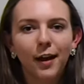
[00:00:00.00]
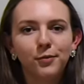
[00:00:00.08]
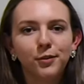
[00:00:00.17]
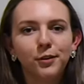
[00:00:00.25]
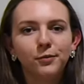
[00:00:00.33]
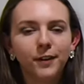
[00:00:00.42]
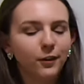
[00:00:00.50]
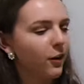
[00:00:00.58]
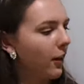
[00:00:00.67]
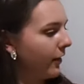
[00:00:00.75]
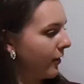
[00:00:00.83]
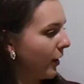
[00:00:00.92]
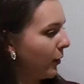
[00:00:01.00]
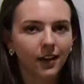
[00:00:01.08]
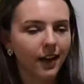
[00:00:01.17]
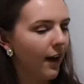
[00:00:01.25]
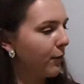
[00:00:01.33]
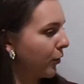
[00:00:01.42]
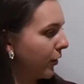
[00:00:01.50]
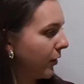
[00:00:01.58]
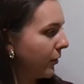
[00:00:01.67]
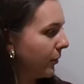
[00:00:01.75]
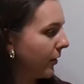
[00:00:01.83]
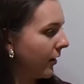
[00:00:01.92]
after you figured all this out, after
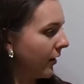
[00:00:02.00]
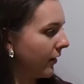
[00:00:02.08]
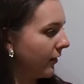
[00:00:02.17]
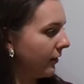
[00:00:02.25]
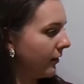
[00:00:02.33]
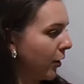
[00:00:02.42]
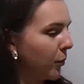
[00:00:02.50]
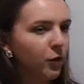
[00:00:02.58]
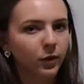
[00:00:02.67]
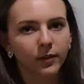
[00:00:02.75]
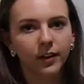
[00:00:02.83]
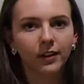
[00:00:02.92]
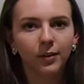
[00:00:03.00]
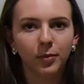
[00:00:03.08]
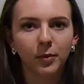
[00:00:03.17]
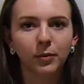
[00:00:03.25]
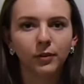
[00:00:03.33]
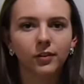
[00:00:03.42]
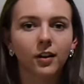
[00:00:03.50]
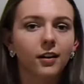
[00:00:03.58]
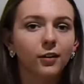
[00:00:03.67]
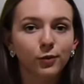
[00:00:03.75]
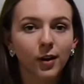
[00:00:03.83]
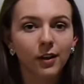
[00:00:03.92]
you are observing people's
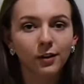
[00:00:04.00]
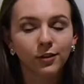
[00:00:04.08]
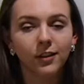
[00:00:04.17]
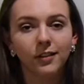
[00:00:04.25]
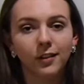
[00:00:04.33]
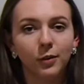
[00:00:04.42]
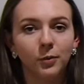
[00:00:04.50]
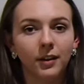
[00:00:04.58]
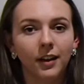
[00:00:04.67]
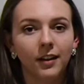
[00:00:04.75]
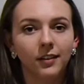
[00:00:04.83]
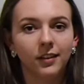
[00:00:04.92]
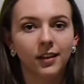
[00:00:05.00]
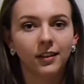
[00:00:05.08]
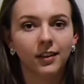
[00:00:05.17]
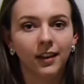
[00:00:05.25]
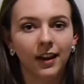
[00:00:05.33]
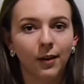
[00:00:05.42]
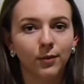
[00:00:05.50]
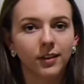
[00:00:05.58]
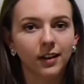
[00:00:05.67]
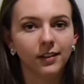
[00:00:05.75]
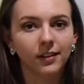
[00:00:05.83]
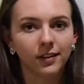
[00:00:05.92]
starting strategies and you realize that they have a
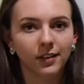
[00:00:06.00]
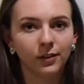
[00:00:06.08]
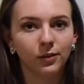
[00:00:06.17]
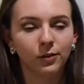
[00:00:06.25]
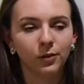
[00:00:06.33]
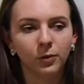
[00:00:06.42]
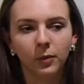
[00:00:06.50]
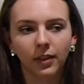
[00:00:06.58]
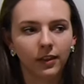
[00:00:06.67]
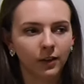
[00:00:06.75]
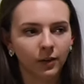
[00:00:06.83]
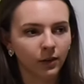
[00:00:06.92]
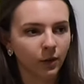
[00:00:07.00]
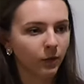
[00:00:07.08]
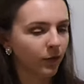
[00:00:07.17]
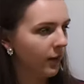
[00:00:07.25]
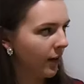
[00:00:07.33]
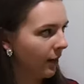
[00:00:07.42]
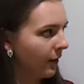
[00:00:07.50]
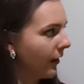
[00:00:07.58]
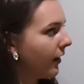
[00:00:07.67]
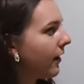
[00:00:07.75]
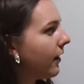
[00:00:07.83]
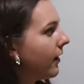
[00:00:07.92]
tendency to do one thing over the
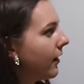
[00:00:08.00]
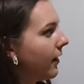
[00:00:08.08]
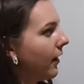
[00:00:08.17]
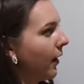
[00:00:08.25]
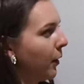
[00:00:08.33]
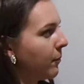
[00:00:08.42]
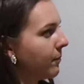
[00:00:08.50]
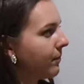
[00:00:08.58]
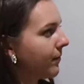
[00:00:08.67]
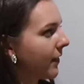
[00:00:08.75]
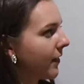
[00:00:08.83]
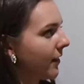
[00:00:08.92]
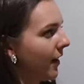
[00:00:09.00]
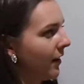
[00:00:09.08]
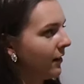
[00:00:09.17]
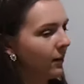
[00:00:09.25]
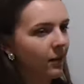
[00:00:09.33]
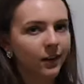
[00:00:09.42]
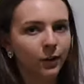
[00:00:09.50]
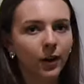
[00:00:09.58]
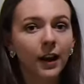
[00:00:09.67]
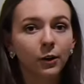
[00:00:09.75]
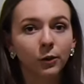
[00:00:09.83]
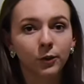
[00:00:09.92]
other, and that your
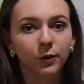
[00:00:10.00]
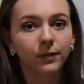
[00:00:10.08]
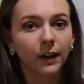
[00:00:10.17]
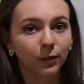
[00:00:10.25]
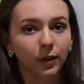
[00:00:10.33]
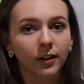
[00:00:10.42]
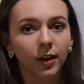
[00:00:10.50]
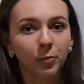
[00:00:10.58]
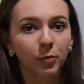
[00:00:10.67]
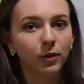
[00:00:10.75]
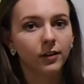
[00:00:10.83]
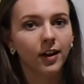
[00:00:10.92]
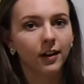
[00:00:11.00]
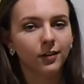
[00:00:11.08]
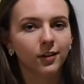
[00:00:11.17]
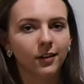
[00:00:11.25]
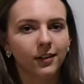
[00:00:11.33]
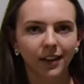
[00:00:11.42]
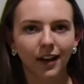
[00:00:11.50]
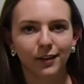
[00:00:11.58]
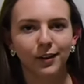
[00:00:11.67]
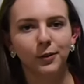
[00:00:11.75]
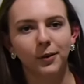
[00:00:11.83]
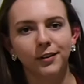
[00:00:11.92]
angles are favoring a port tack start, the
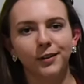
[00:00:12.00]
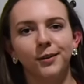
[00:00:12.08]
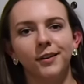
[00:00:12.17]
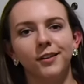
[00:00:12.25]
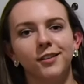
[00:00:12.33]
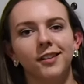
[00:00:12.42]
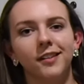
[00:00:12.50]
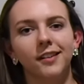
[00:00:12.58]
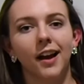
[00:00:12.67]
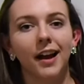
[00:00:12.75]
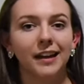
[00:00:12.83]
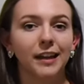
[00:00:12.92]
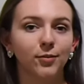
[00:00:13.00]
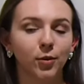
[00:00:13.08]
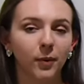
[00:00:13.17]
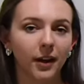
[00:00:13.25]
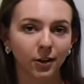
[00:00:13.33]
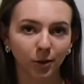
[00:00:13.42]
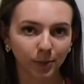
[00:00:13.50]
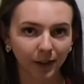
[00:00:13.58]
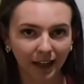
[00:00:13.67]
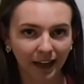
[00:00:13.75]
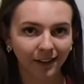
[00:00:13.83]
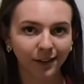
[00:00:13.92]
next thing you want to do is to not give away your
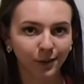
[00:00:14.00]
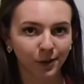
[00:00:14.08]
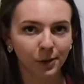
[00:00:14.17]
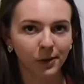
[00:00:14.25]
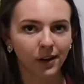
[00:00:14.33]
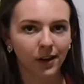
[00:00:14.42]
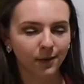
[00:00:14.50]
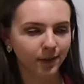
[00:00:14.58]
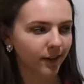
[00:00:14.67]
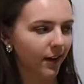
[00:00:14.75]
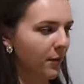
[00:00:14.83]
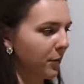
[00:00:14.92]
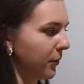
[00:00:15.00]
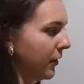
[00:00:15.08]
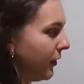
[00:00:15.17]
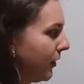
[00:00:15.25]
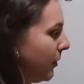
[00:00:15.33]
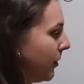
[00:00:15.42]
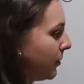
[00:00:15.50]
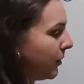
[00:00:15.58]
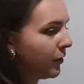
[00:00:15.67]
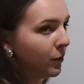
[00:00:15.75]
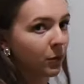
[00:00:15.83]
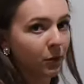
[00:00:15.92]
plan. So oftentimes what you'll see people
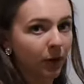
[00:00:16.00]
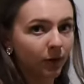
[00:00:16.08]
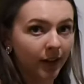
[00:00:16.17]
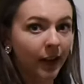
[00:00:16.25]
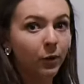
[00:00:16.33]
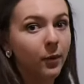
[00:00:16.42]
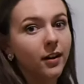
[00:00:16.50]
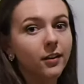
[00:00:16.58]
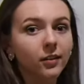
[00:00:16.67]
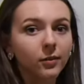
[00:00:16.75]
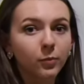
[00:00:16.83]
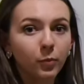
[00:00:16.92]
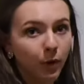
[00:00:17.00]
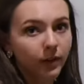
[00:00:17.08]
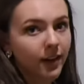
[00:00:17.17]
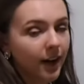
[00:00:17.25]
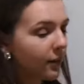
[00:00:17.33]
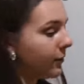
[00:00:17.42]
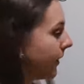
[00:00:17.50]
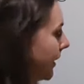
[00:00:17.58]
do who are getting ready to port tack the